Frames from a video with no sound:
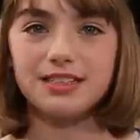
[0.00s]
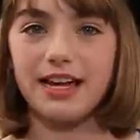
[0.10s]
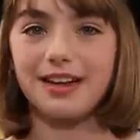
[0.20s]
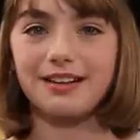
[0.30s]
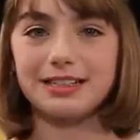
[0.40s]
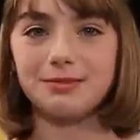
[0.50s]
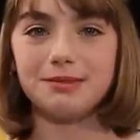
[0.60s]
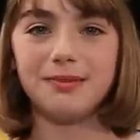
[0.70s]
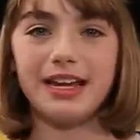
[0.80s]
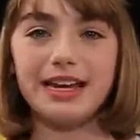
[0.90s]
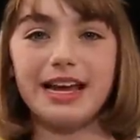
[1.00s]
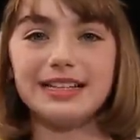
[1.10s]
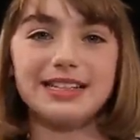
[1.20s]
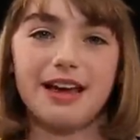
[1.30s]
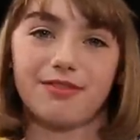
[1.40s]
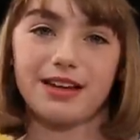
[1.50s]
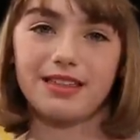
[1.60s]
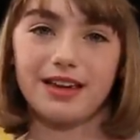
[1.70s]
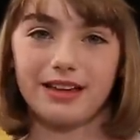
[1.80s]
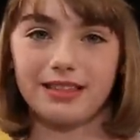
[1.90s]
Say at Christmas, Manny gets
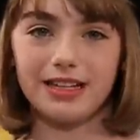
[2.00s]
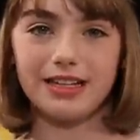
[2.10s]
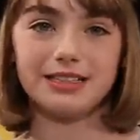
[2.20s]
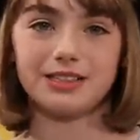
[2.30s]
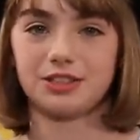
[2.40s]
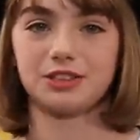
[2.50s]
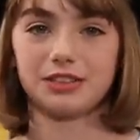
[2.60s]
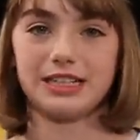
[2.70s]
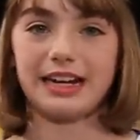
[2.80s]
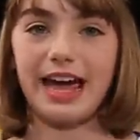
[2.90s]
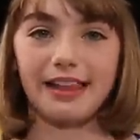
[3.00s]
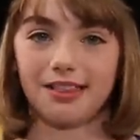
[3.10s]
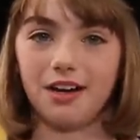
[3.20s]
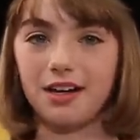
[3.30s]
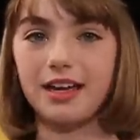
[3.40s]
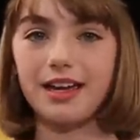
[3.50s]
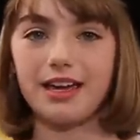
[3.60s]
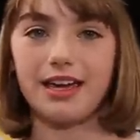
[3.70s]
everything that he's circled in a catalogue